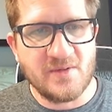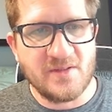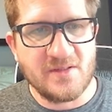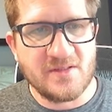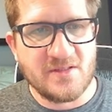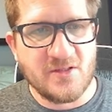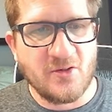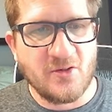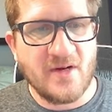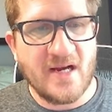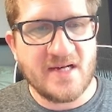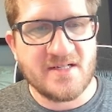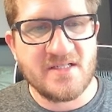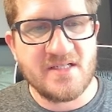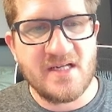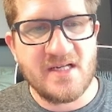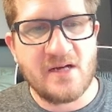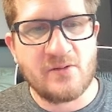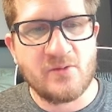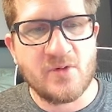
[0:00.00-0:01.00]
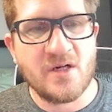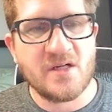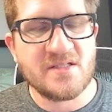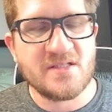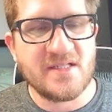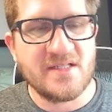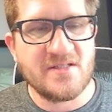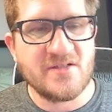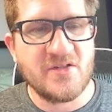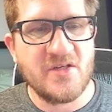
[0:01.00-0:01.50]
correction networks,
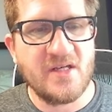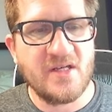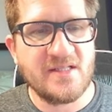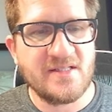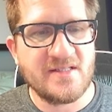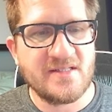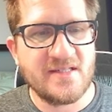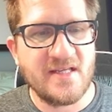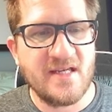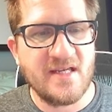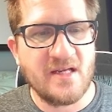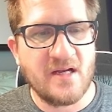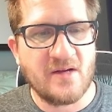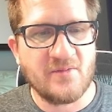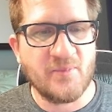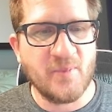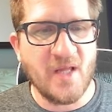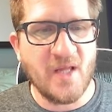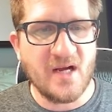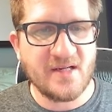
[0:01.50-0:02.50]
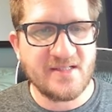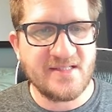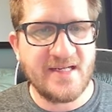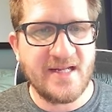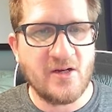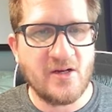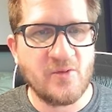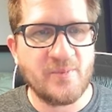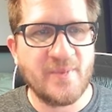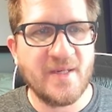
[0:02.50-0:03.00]
and so you can see I've blocked it
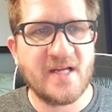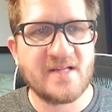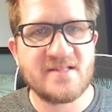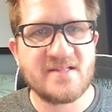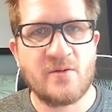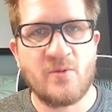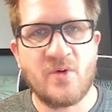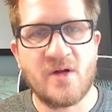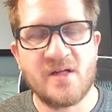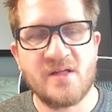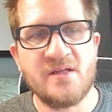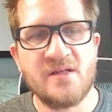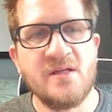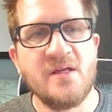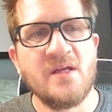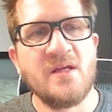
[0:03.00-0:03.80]
out because I want